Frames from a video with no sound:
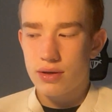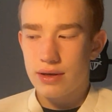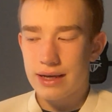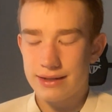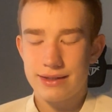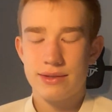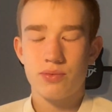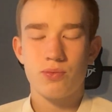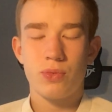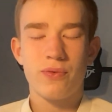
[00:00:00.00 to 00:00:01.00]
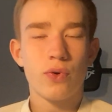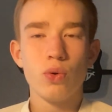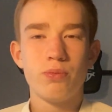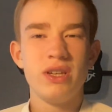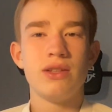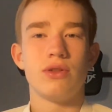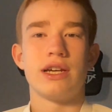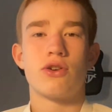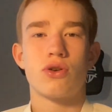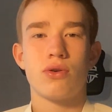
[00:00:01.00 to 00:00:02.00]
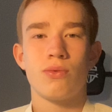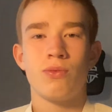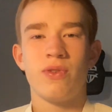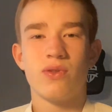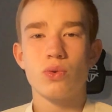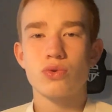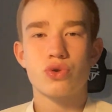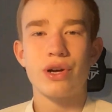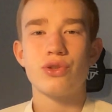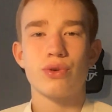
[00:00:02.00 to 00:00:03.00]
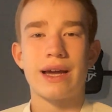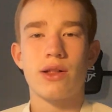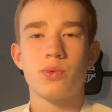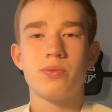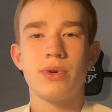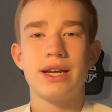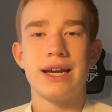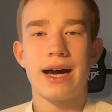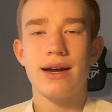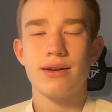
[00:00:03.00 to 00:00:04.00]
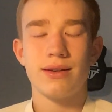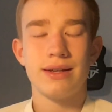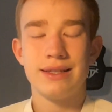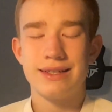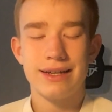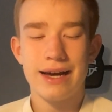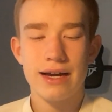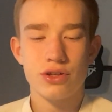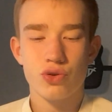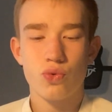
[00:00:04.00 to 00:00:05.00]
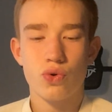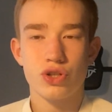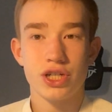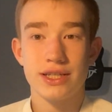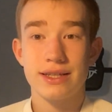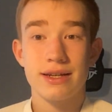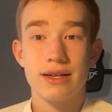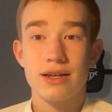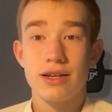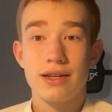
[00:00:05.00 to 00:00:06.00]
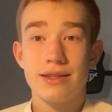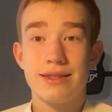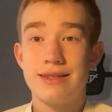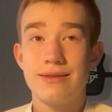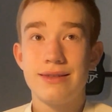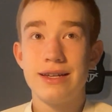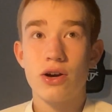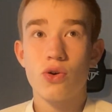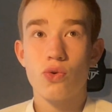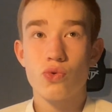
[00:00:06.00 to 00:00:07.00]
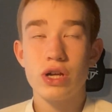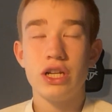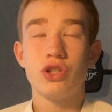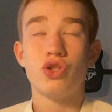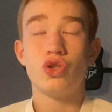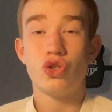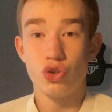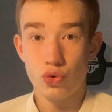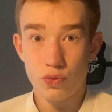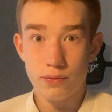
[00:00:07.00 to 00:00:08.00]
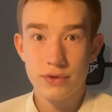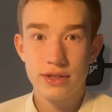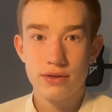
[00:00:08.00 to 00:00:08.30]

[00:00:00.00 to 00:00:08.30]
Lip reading: And we've all been there. We've all tried to help the guys who are just, they're already doomed.